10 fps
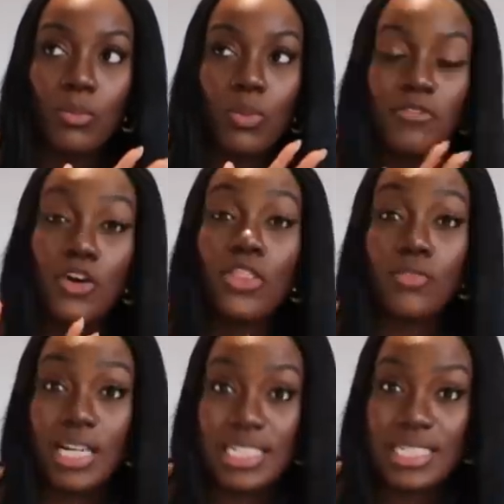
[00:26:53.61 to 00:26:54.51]
we've got
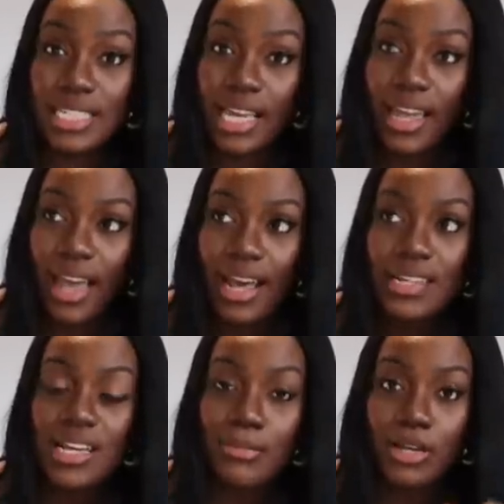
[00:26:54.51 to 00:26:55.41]
three to see
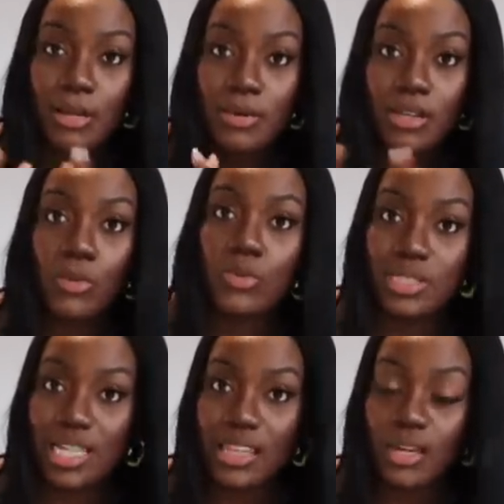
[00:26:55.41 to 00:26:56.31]
and I'm going to put them all
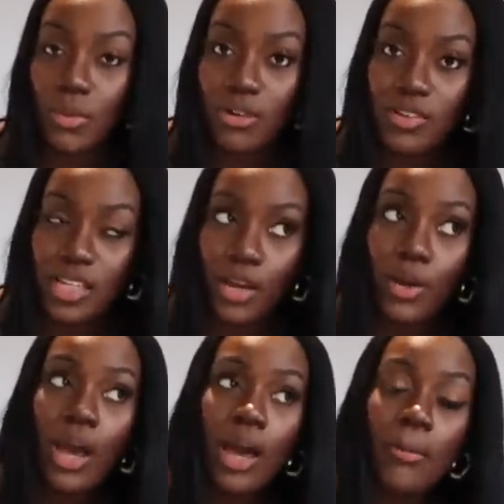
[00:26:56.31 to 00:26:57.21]
together in one video,
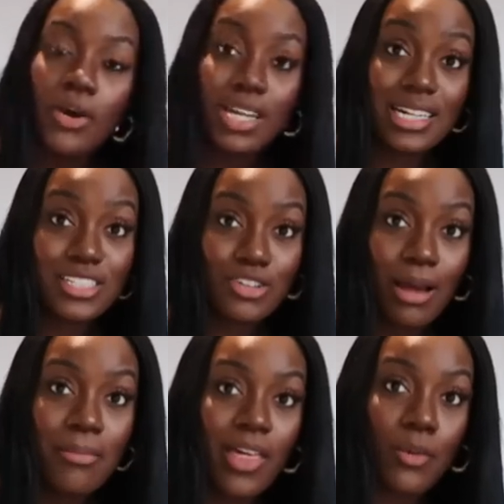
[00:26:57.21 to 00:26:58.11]
but on
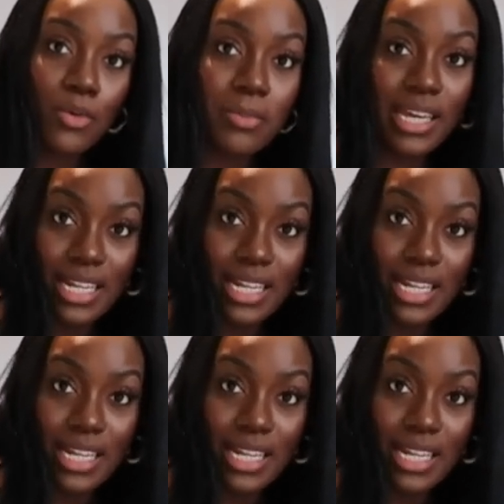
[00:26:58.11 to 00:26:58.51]
Instagram they will be